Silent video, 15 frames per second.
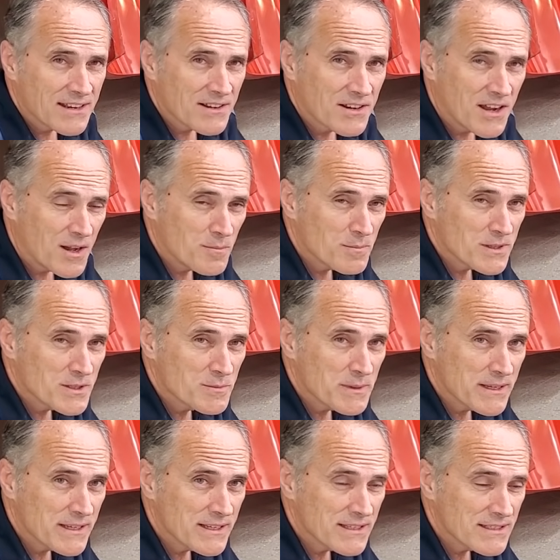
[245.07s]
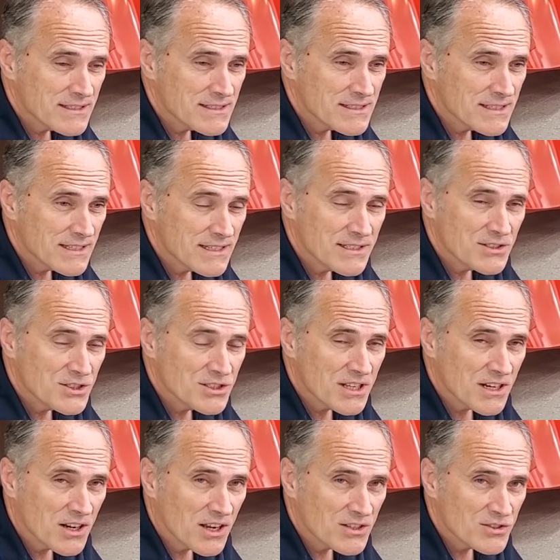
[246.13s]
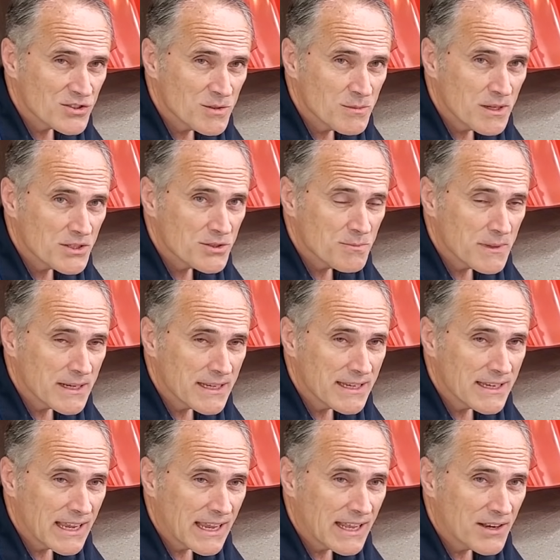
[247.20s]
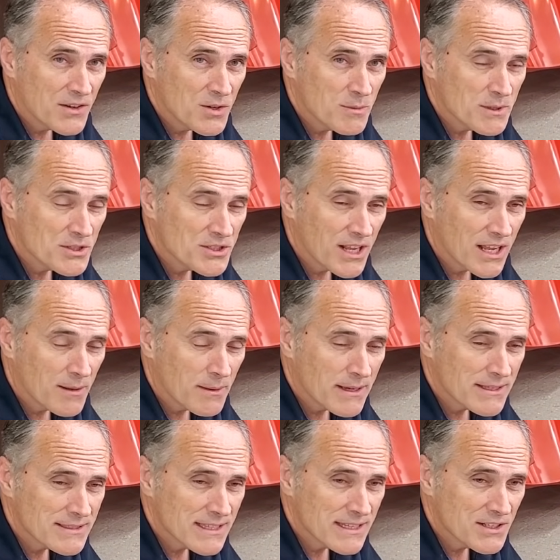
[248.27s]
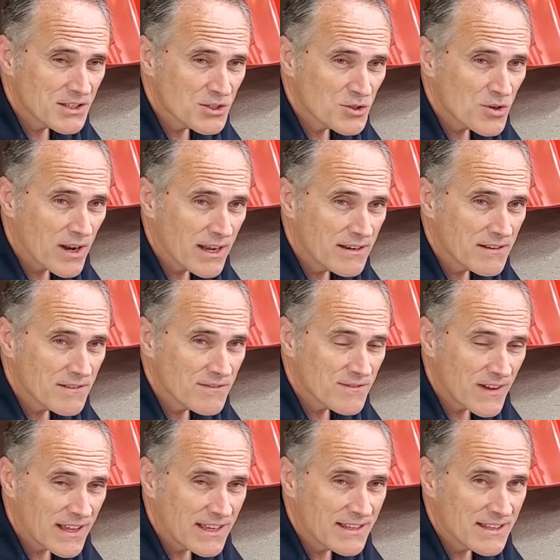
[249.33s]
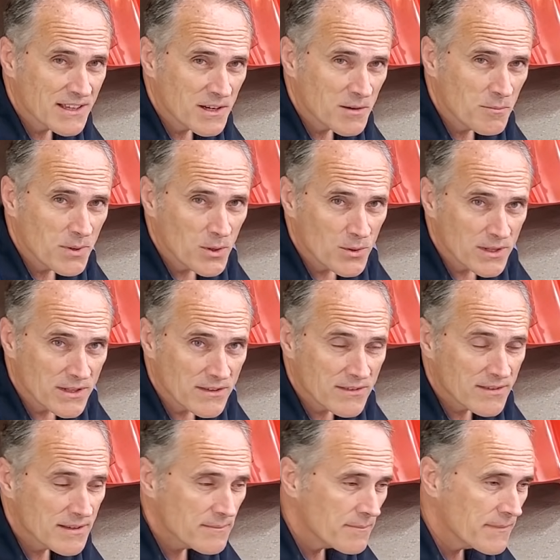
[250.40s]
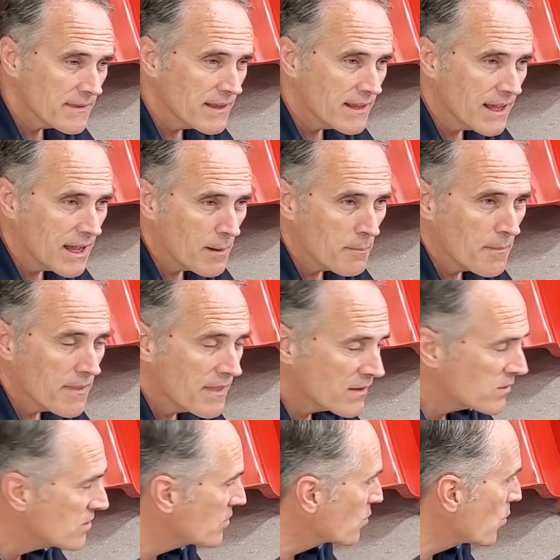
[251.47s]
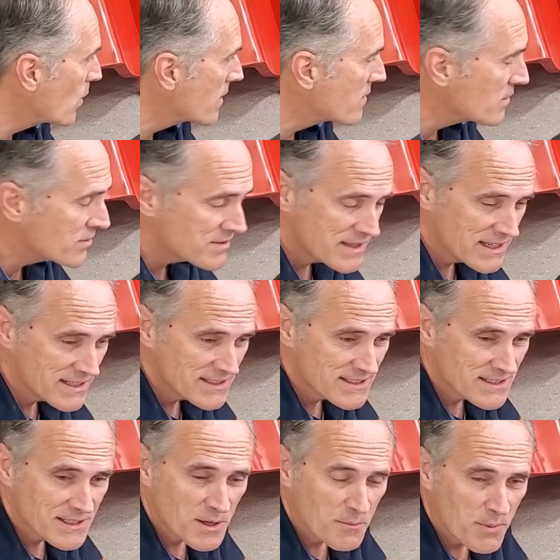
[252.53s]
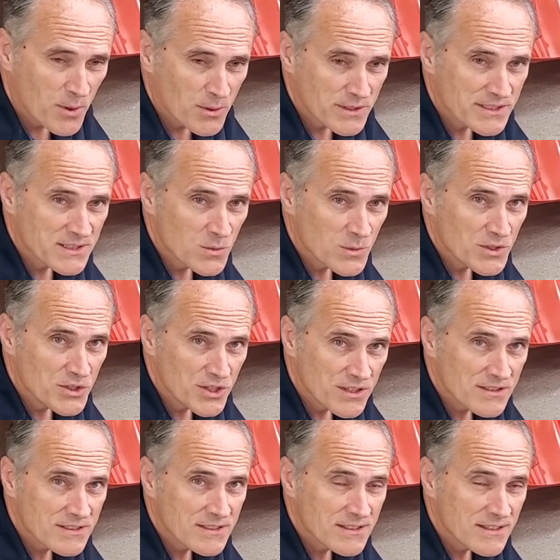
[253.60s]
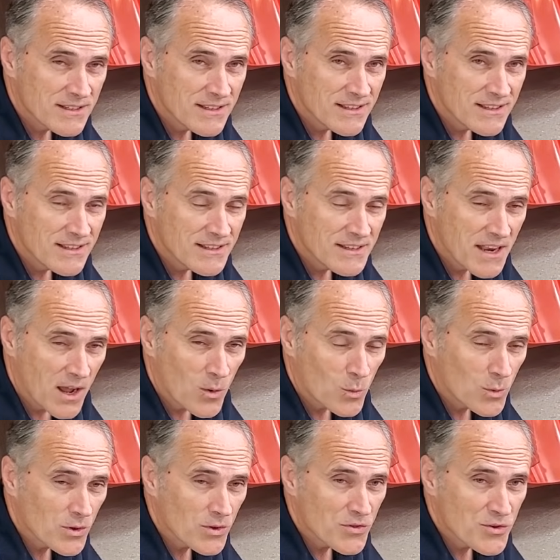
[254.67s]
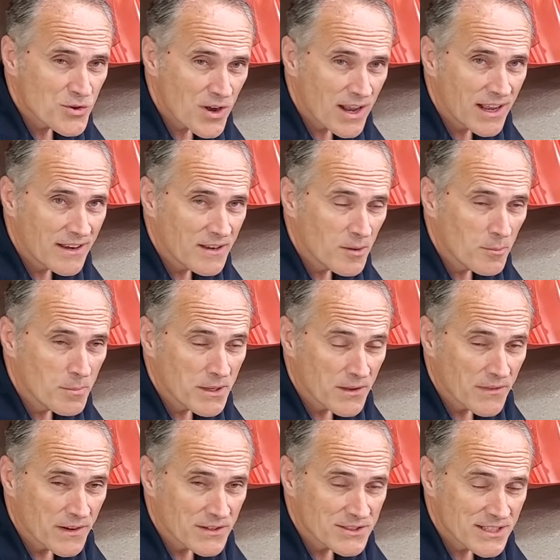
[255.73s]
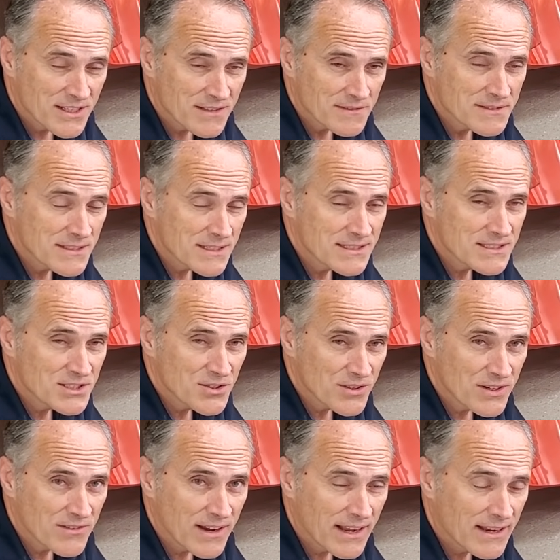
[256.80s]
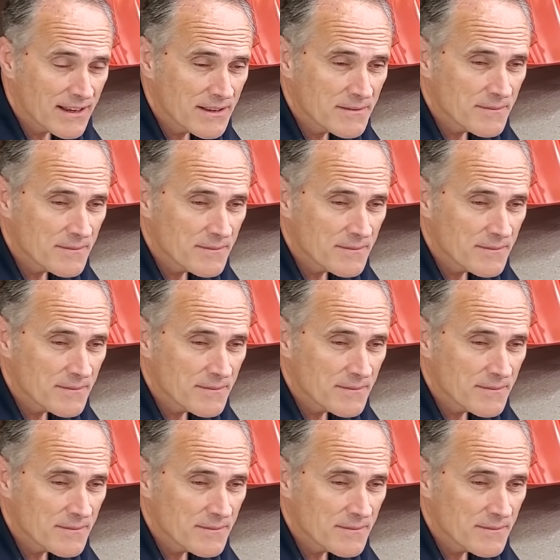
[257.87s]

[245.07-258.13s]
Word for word: accomplish because uh, it's just going to cost too much money and too much time, like I said, to try to find the components. Um, that's just one of those things, components that we just not worth trying to build ourselves a steering rack.